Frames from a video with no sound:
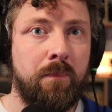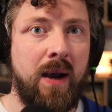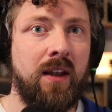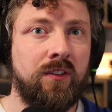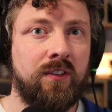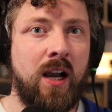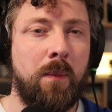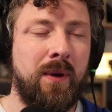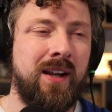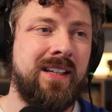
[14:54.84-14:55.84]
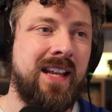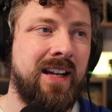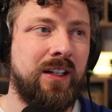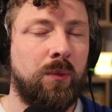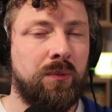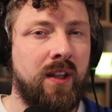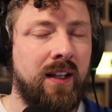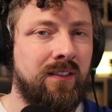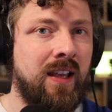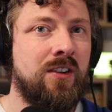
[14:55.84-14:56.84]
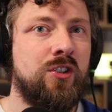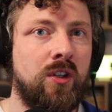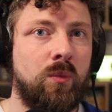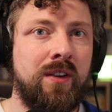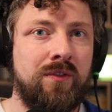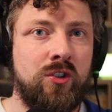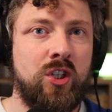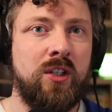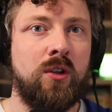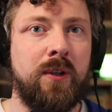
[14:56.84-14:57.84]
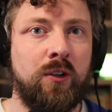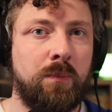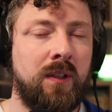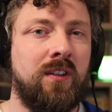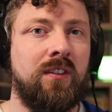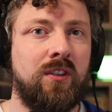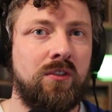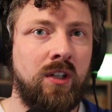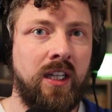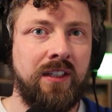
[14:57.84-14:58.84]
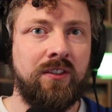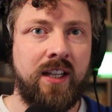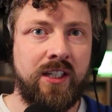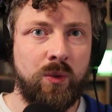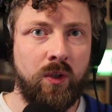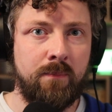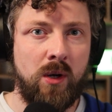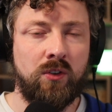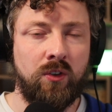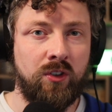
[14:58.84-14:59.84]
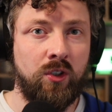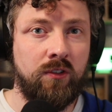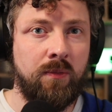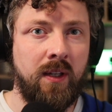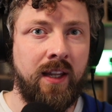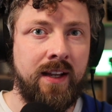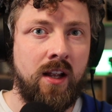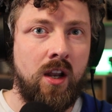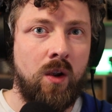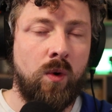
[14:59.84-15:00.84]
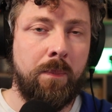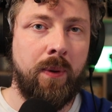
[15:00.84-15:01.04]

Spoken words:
balance now. But again, it comes to that tension with GW's persistent release schedule and models. And ultimately, we're